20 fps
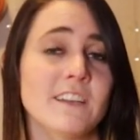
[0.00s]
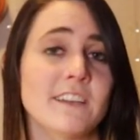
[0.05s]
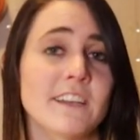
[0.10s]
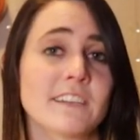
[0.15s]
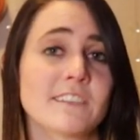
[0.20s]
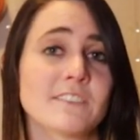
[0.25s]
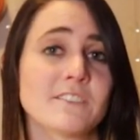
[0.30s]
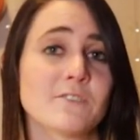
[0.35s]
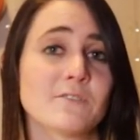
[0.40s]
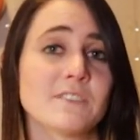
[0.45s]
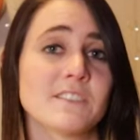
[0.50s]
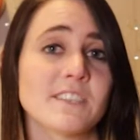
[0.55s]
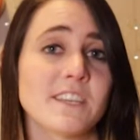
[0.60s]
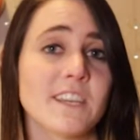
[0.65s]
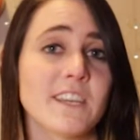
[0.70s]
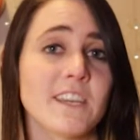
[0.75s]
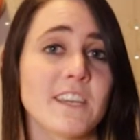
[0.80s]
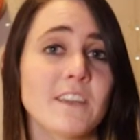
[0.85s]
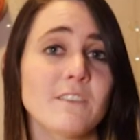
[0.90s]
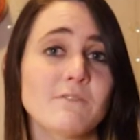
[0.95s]
Next note is
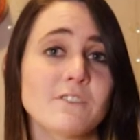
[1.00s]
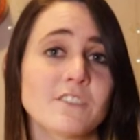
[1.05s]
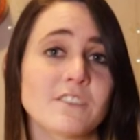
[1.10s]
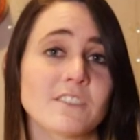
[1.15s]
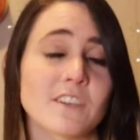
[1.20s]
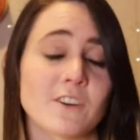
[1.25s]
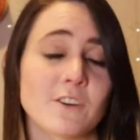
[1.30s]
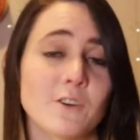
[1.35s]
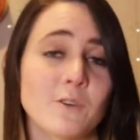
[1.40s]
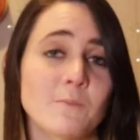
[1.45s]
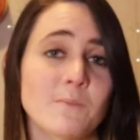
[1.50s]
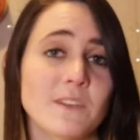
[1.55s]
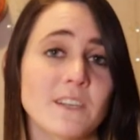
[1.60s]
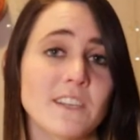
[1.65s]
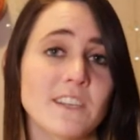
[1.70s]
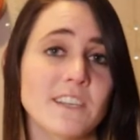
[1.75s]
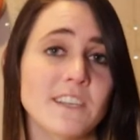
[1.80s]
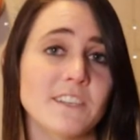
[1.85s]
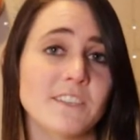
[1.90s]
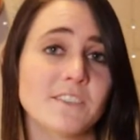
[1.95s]
E, which is our open
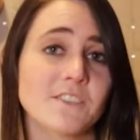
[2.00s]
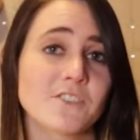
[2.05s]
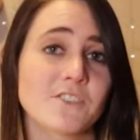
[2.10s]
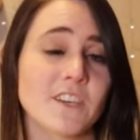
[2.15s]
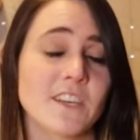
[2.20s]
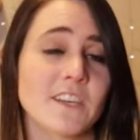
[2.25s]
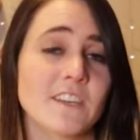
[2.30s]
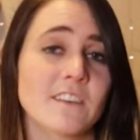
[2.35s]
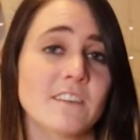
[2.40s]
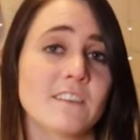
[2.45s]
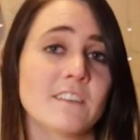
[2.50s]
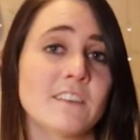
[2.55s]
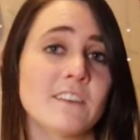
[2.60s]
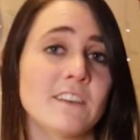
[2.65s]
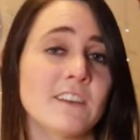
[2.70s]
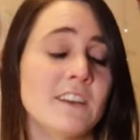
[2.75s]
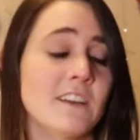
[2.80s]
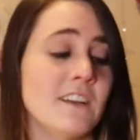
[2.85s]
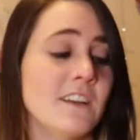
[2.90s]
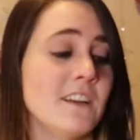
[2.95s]
E
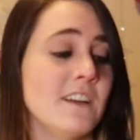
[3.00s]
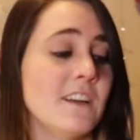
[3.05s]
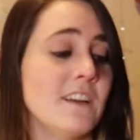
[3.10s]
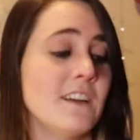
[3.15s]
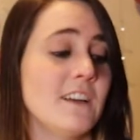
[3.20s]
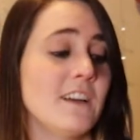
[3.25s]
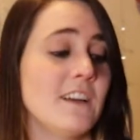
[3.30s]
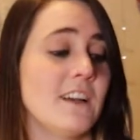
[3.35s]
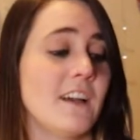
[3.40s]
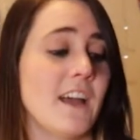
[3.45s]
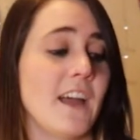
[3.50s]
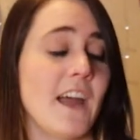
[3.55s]
string.